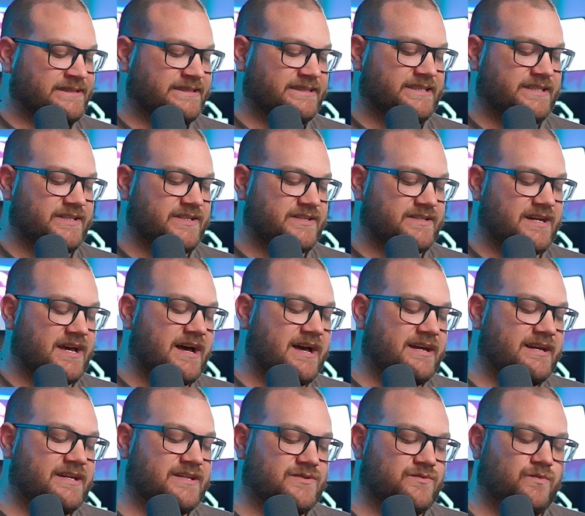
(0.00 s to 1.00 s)

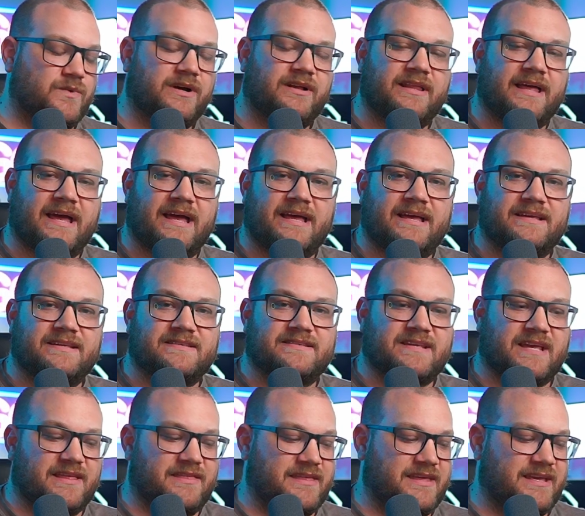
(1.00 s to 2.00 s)
inside, as well as
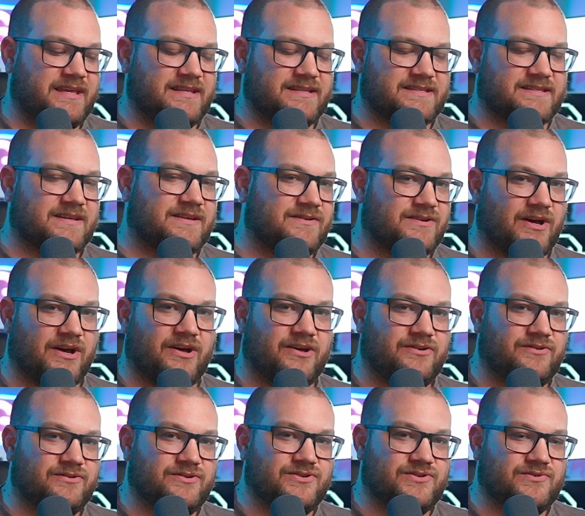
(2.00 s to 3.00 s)
I think it's one
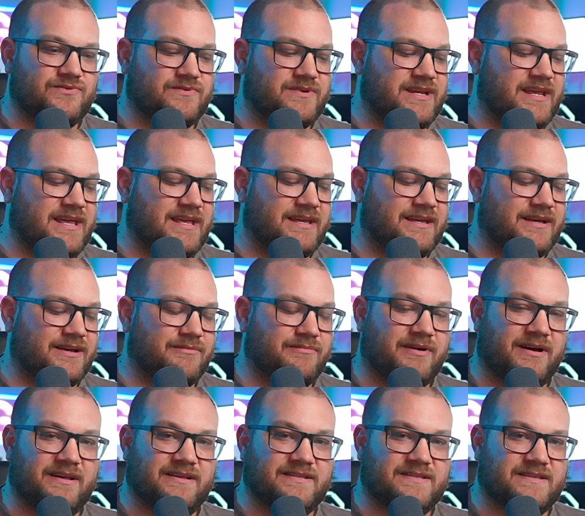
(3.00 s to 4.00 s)
hundred twenty-eight
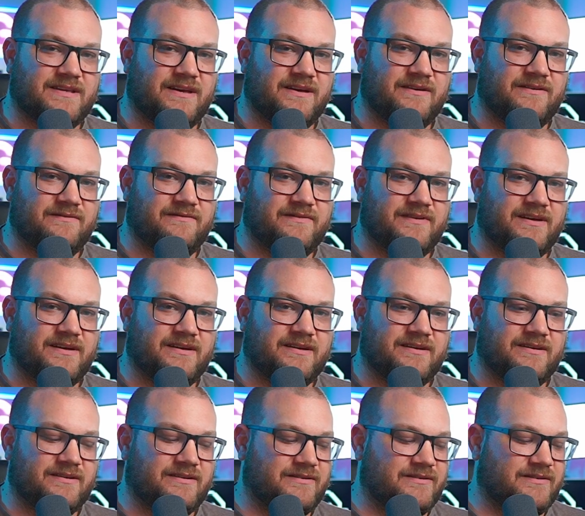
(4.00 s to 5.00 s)
gigabytes of
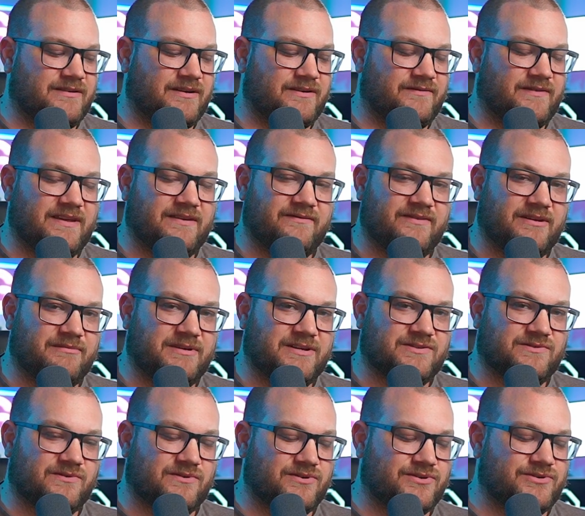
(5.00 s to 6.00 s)
uh, of N V M E
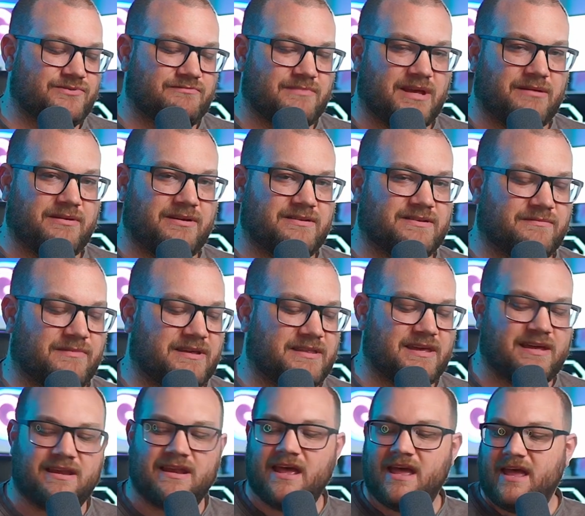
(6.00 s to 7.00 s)
storage, maybe something like
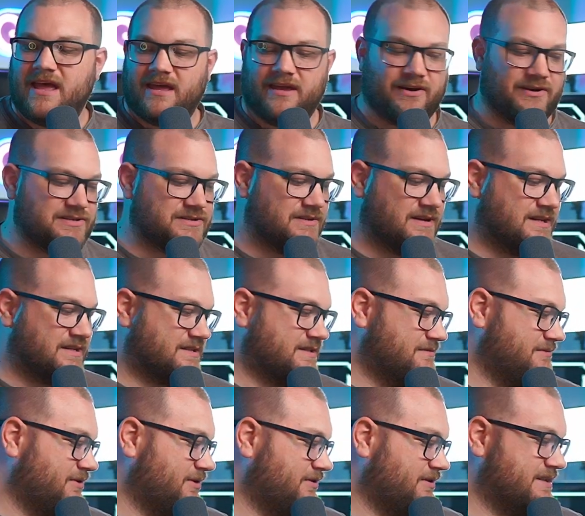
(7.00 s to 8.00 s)
that. It also has
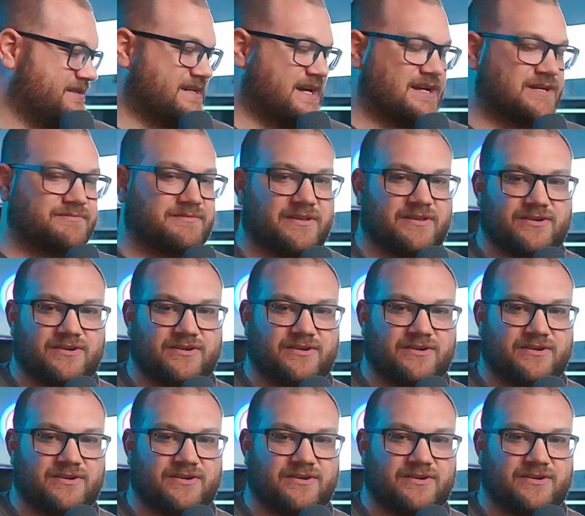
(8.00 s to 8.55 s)
some little attachment